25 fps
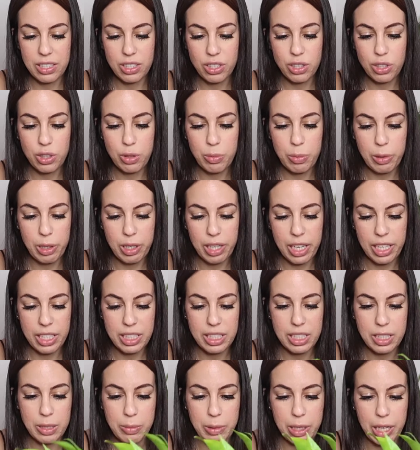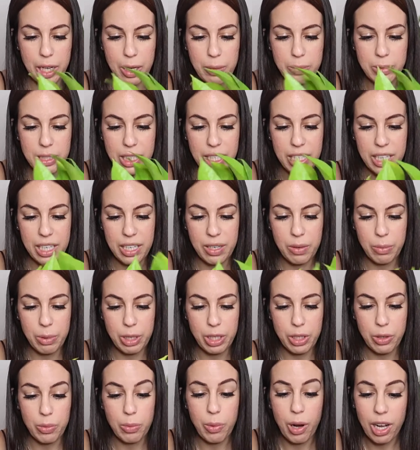super nice to be updated when
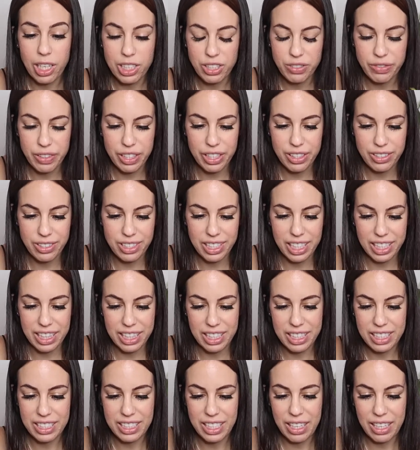you watch videos like this.